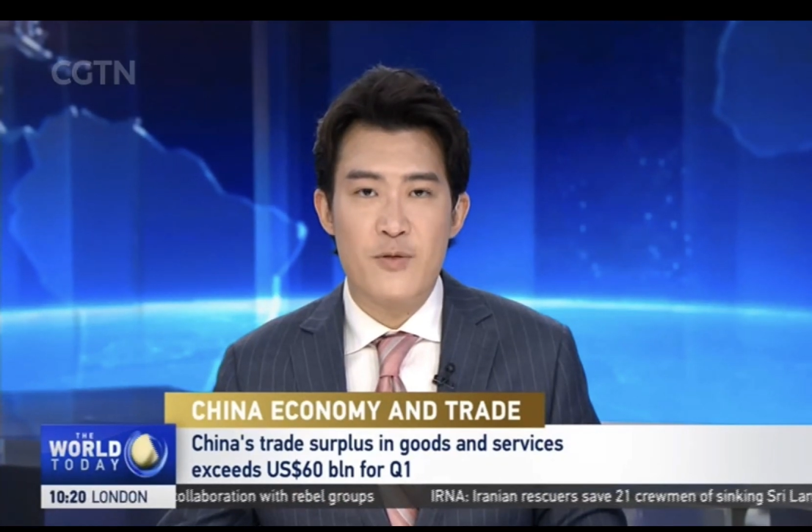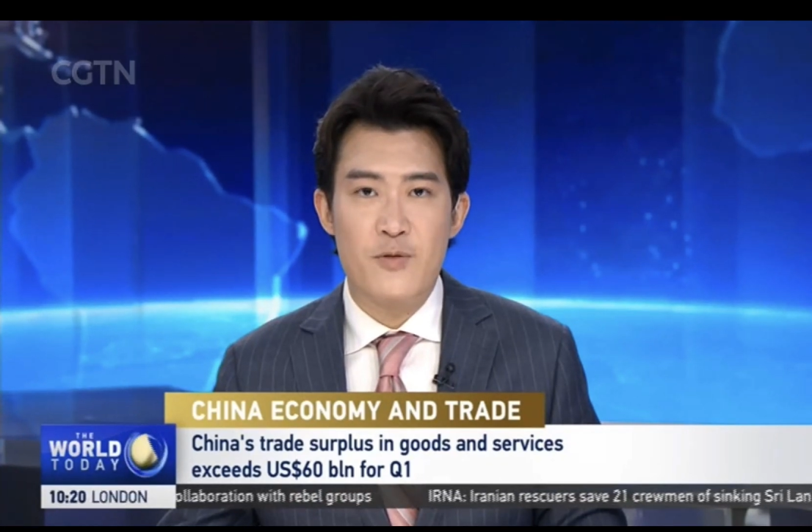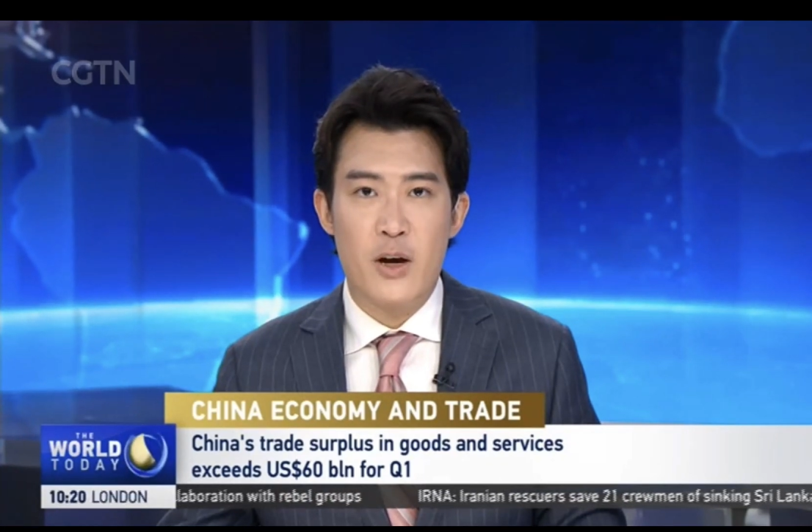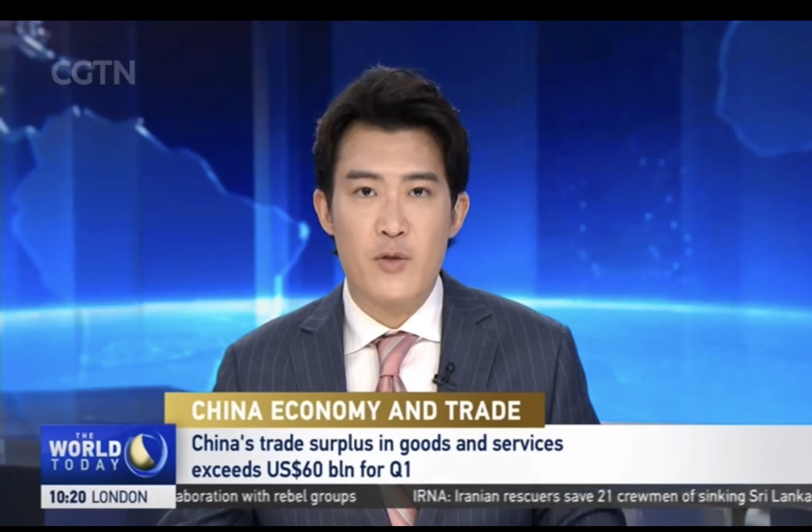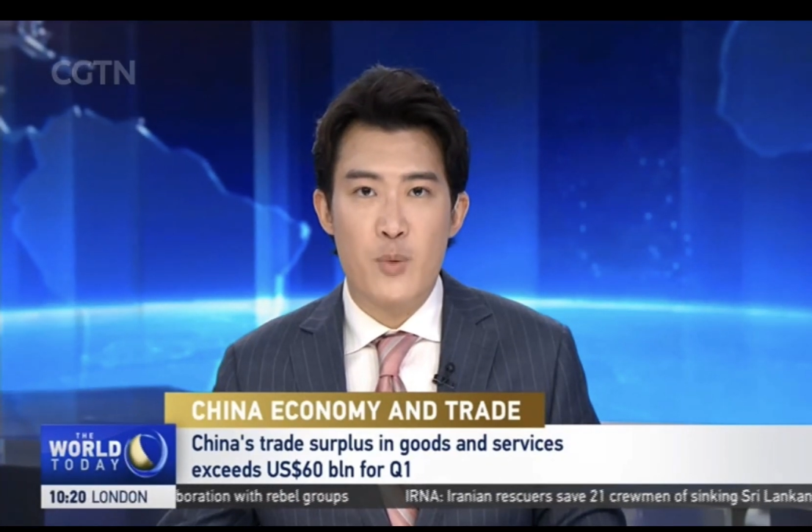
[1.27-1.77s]

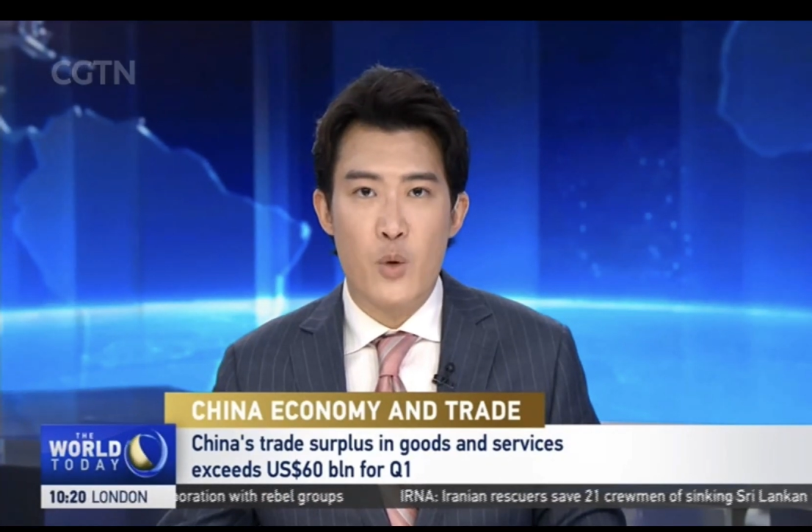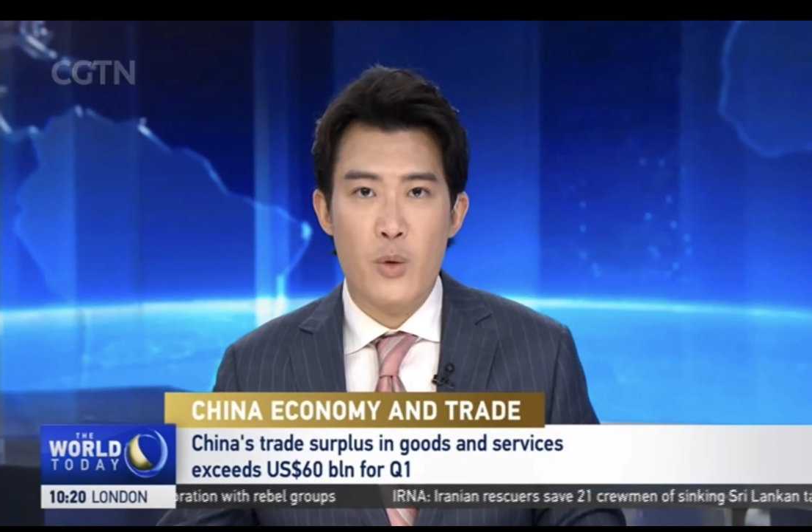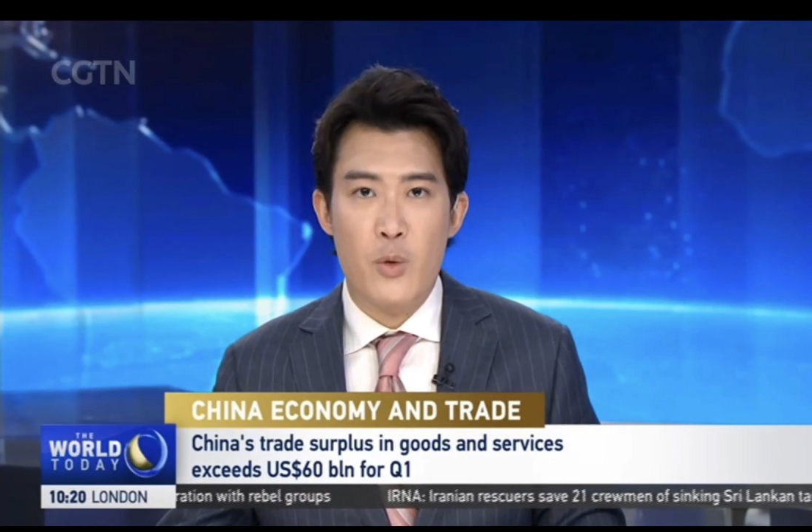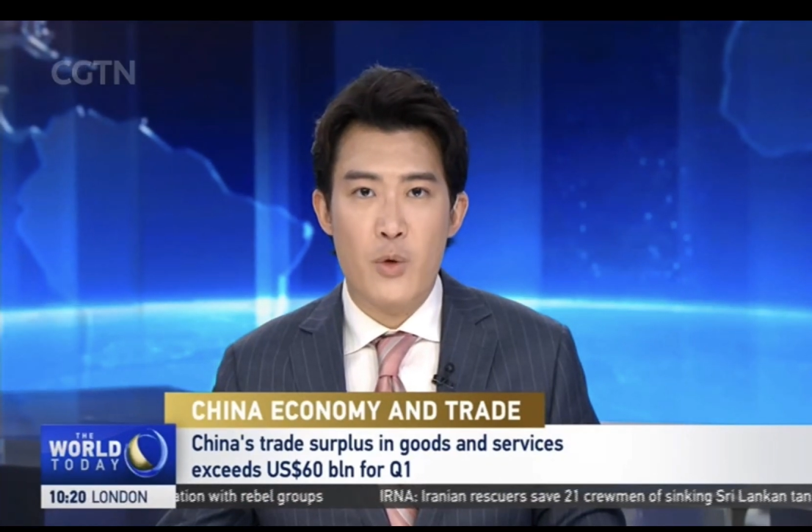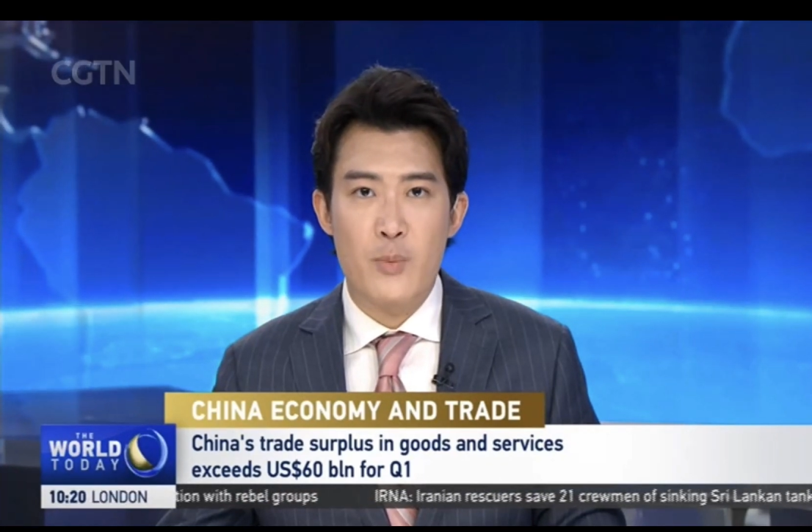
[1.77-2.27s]

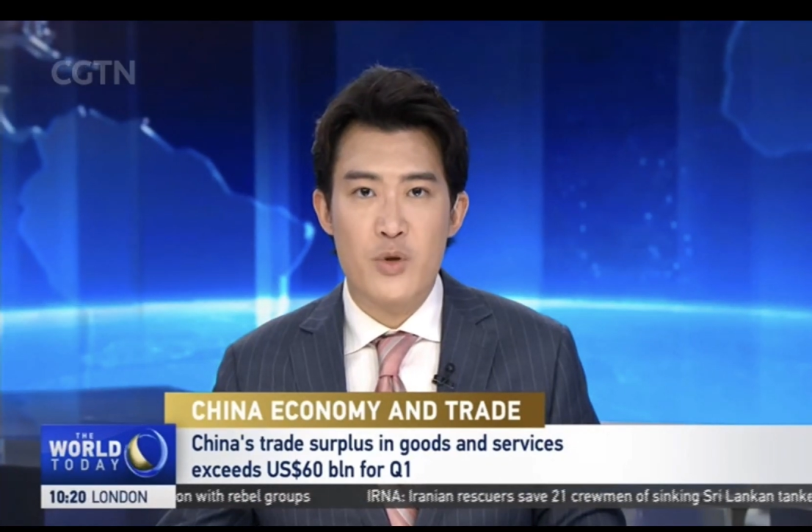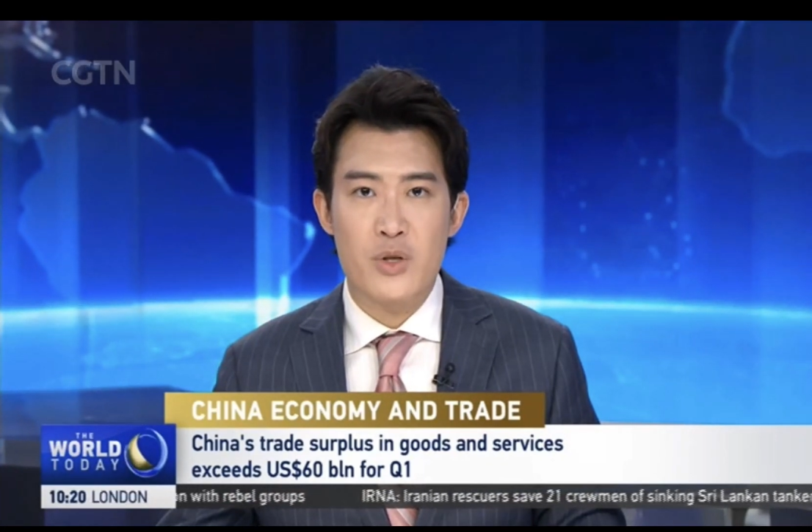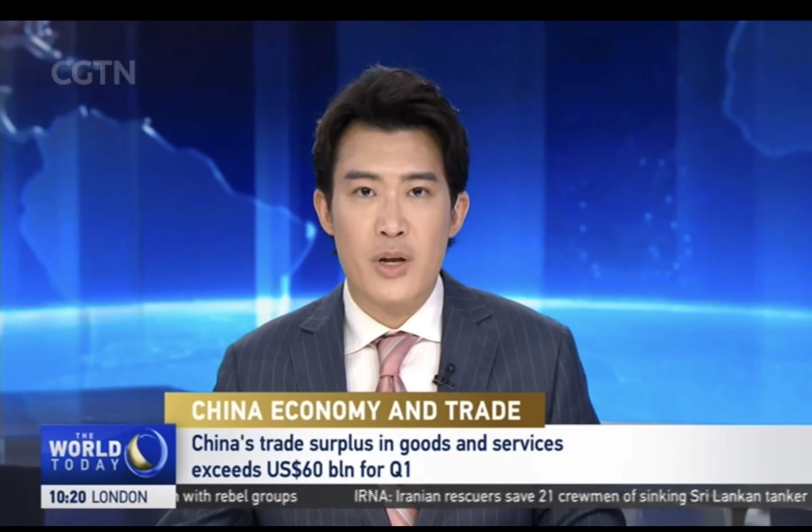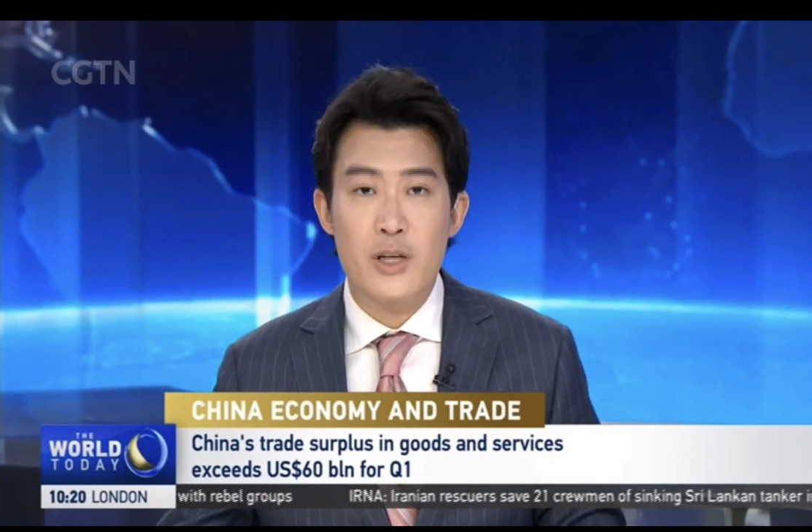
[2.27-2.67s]
5.3%